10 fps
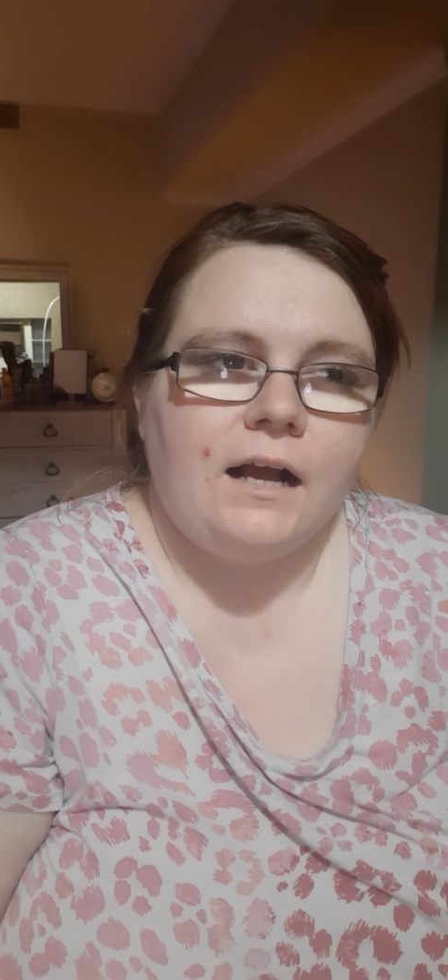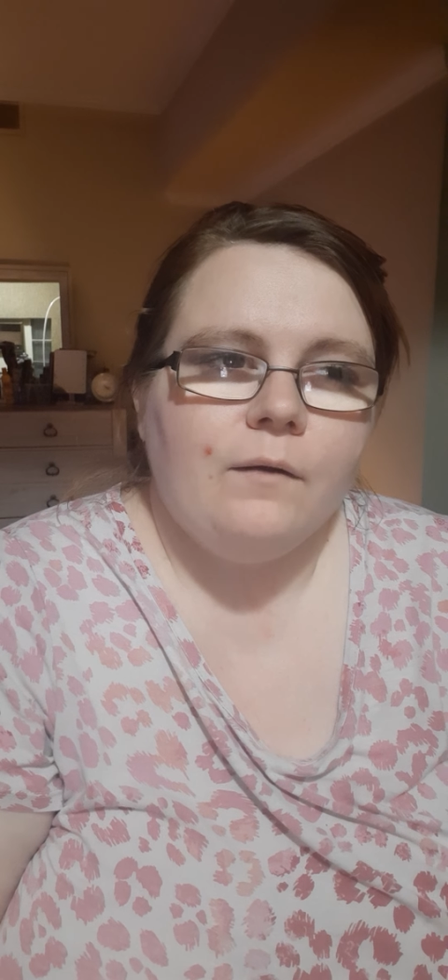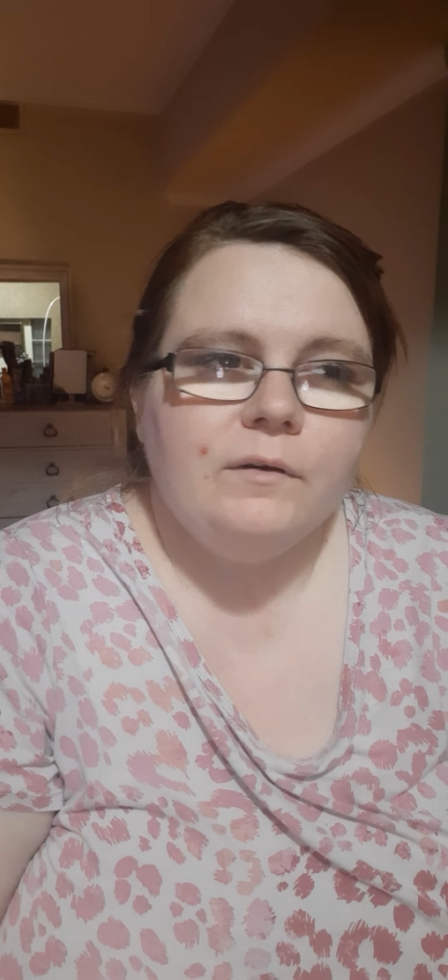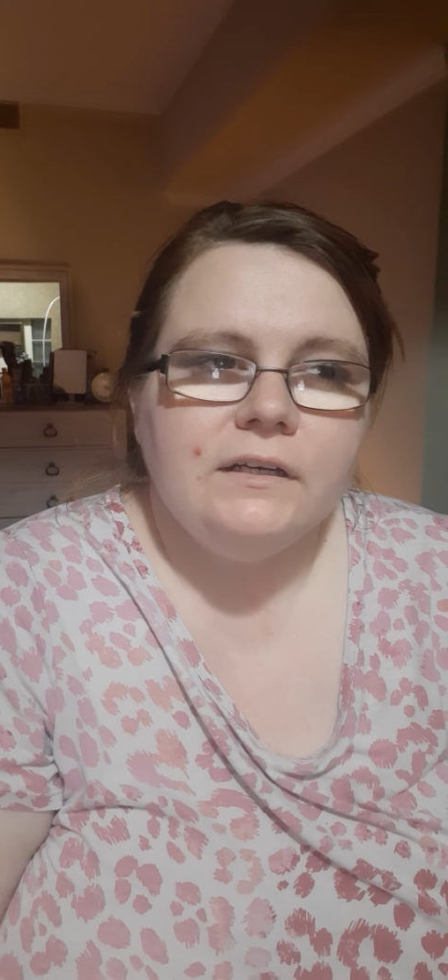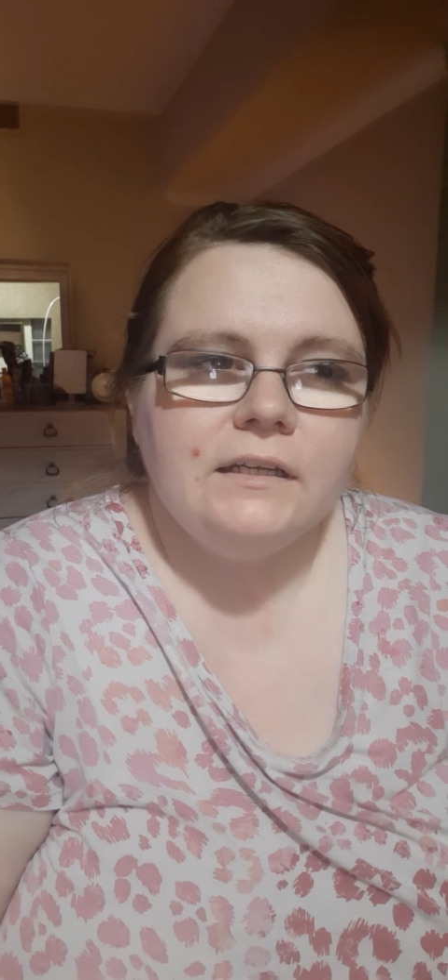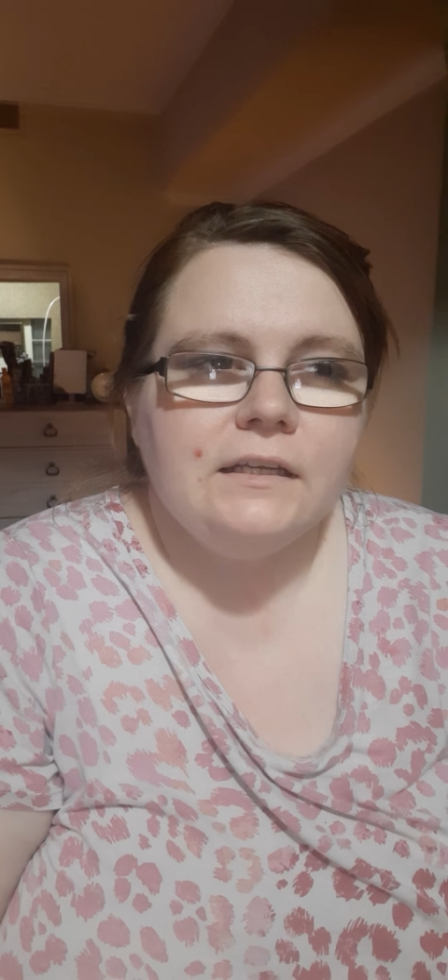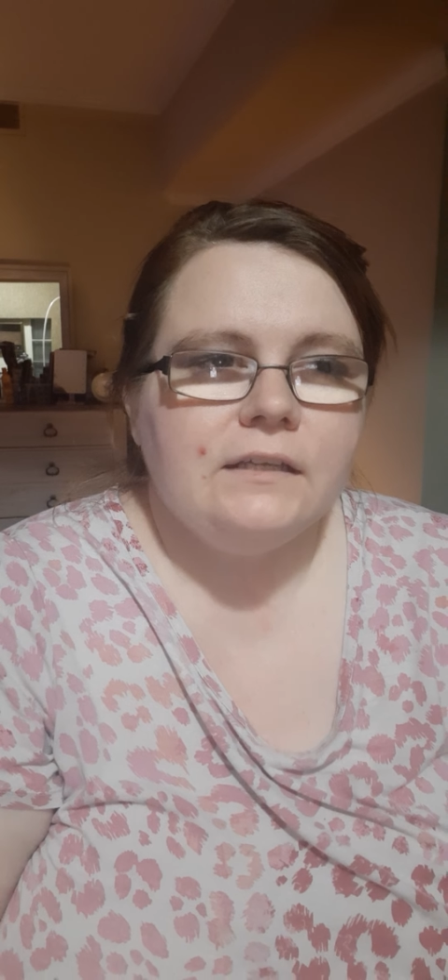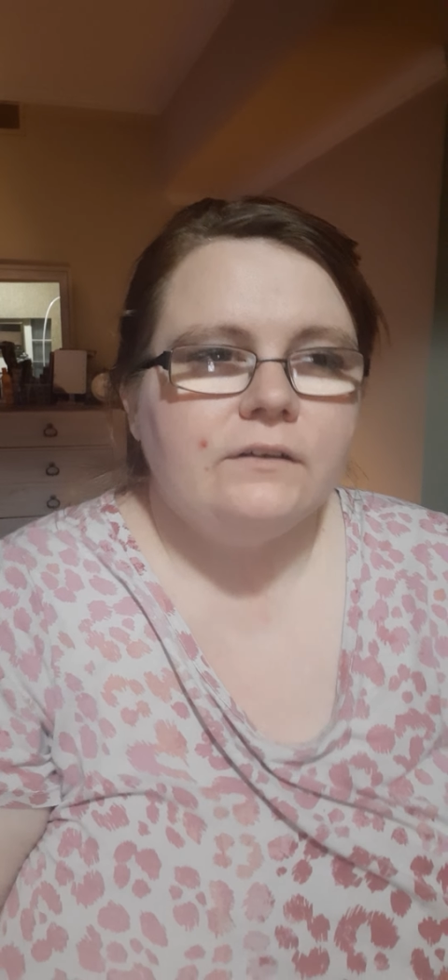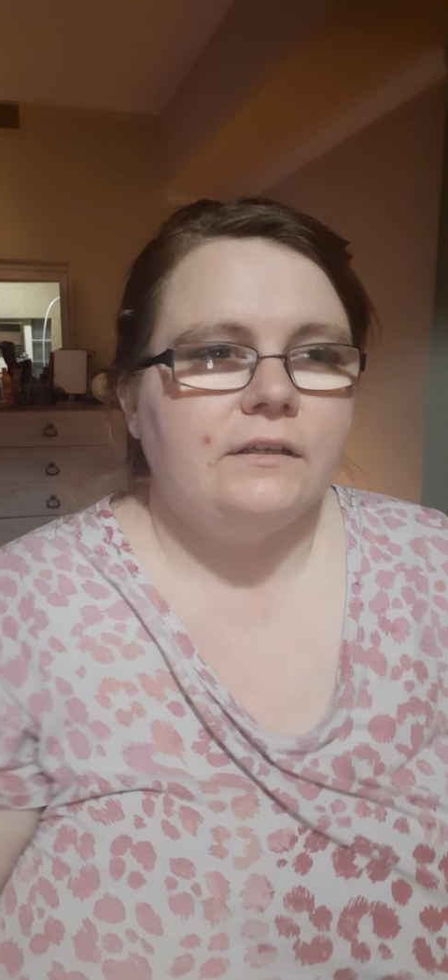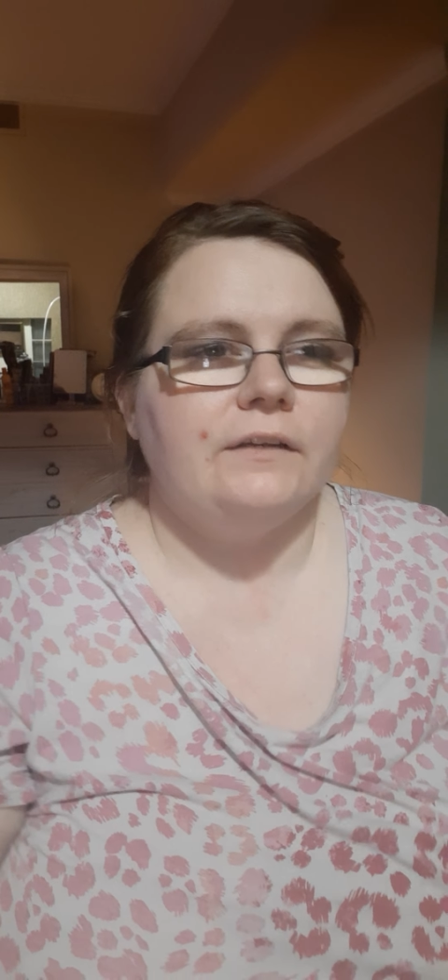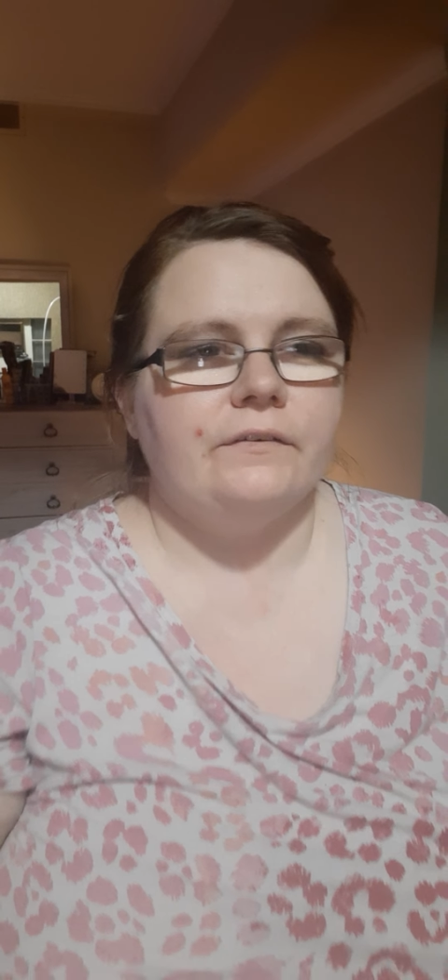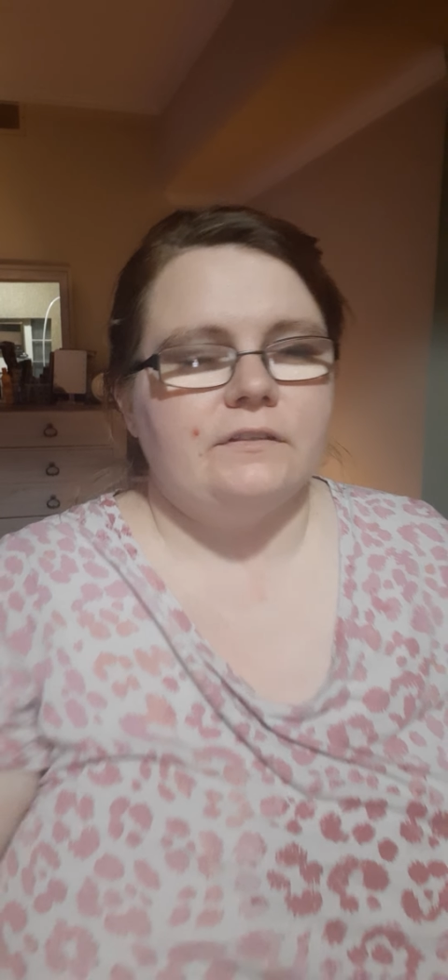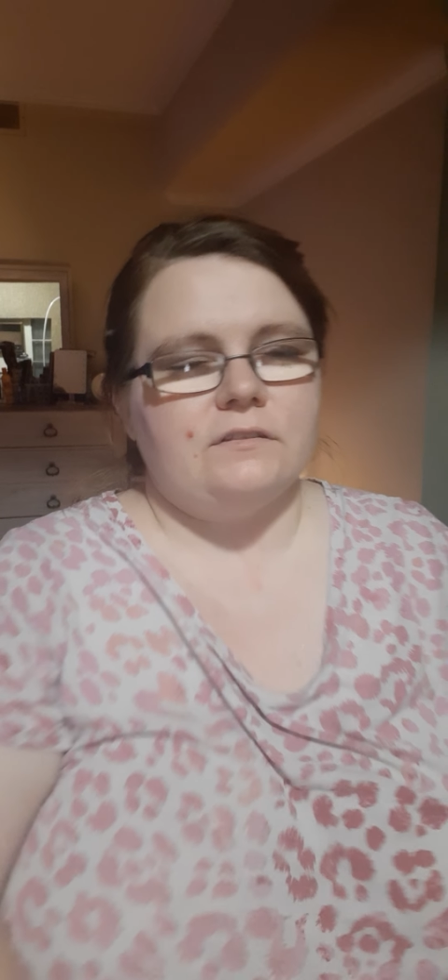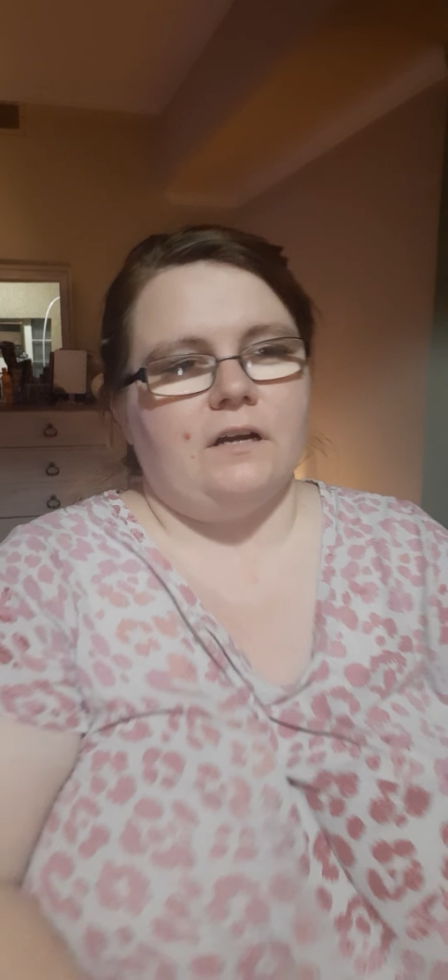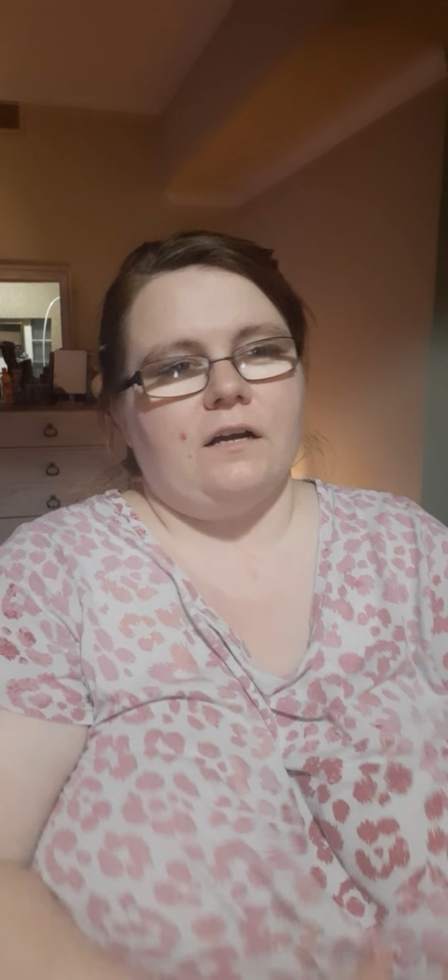I wanted to get on here
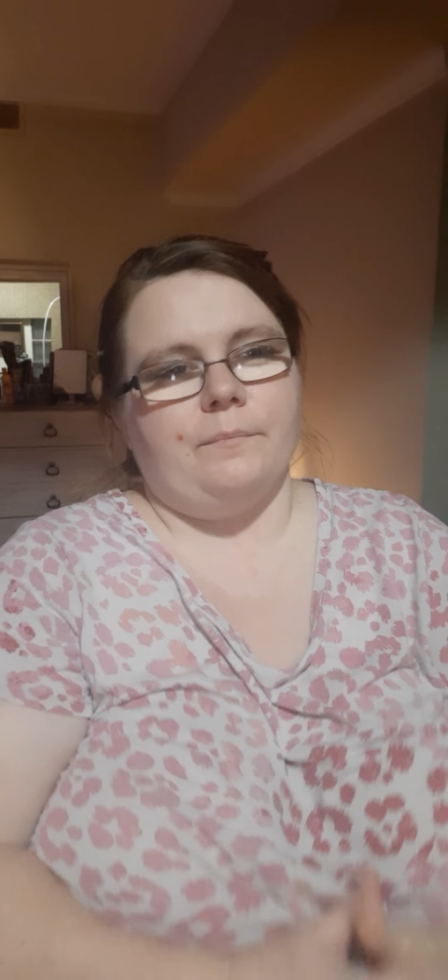and talk